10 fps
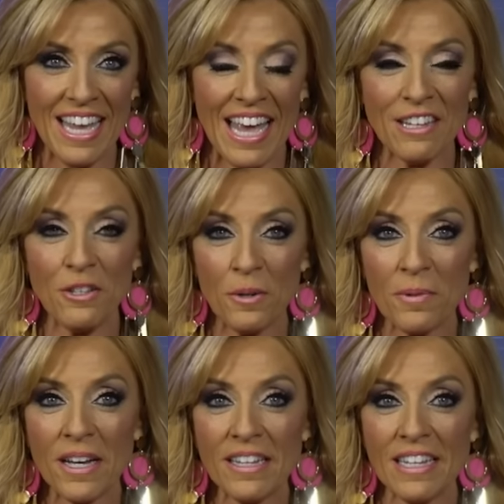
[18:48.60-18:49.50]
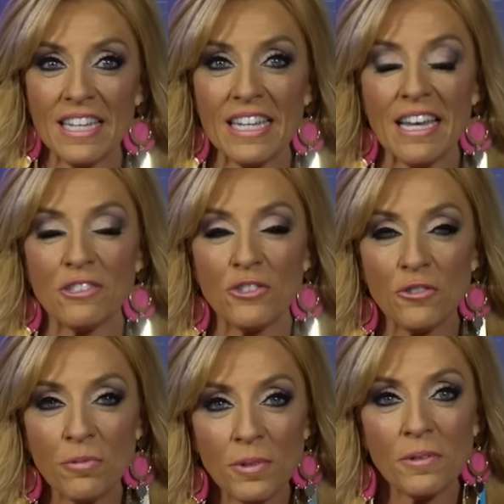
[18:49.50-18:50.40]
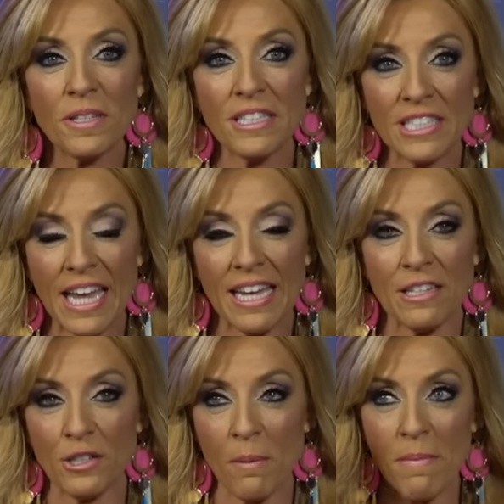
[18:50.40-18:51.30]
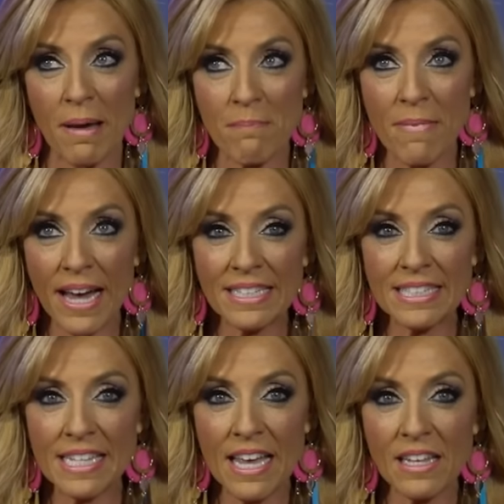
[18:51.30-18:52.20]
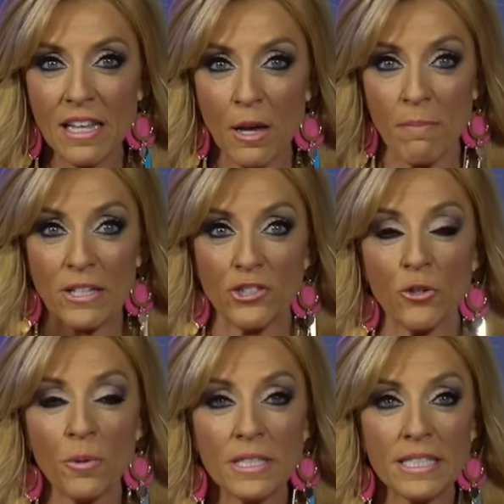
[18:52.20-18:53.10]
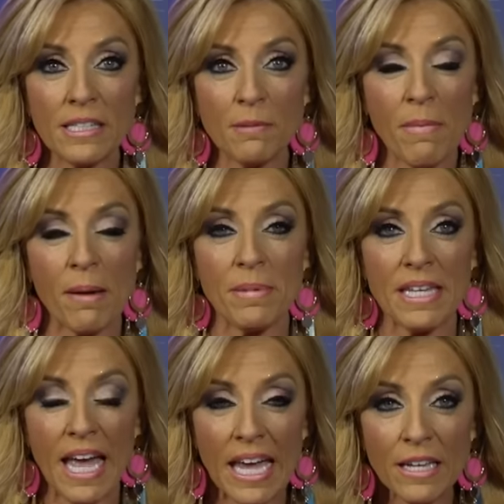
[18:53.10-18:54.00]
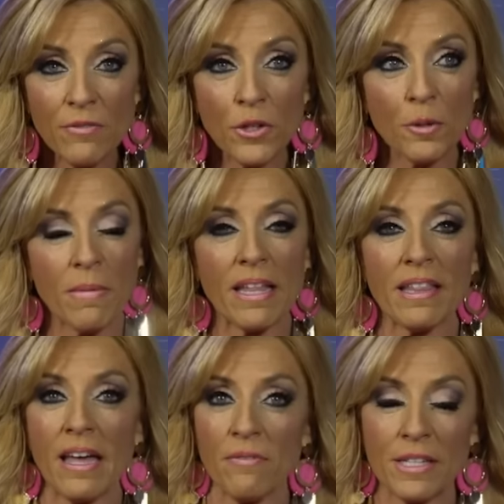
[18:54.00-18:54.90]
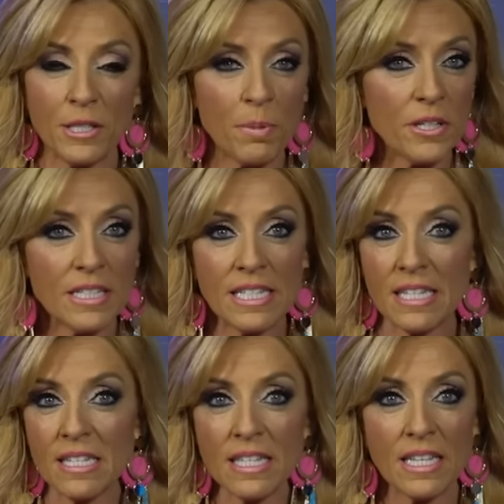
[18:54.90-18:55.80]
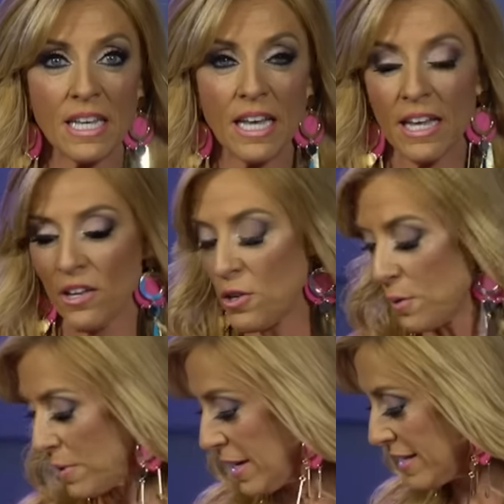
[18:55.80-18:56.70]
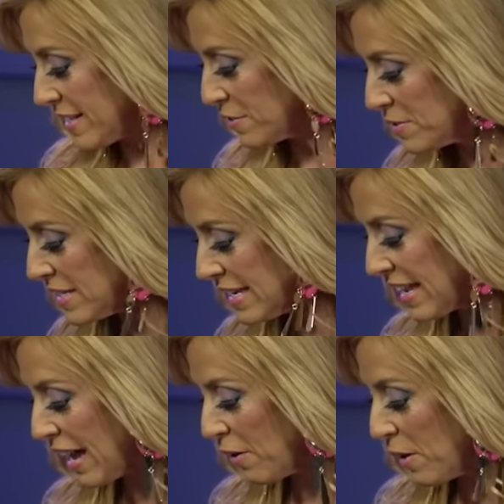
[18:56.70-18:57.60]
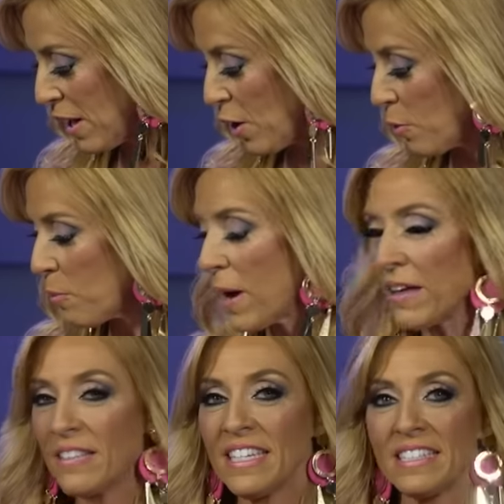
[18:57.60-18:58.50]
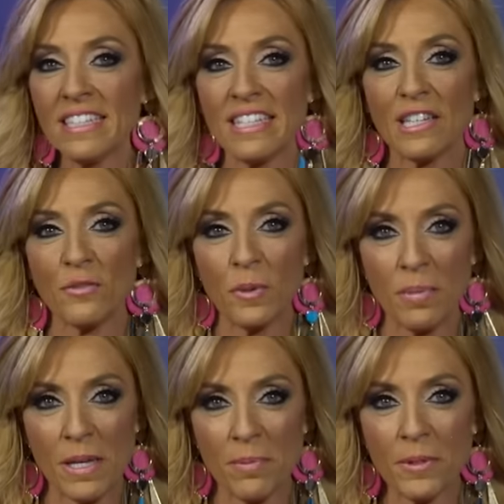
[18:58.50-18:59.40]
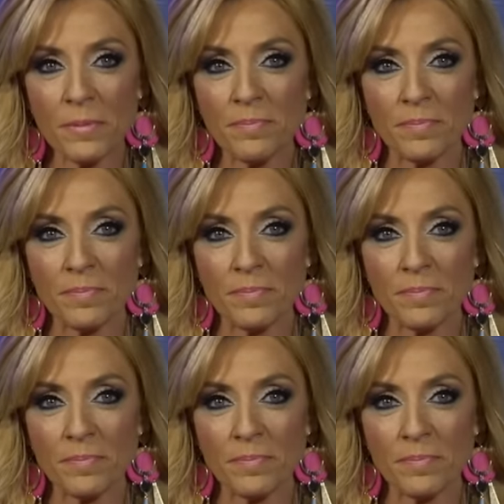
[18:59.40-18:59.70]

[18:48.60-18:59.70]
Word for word: And you know what? It has truly changed my mindset, my choices, my behavior, my life experiences. You know, it's interesting how wealthy, successful people,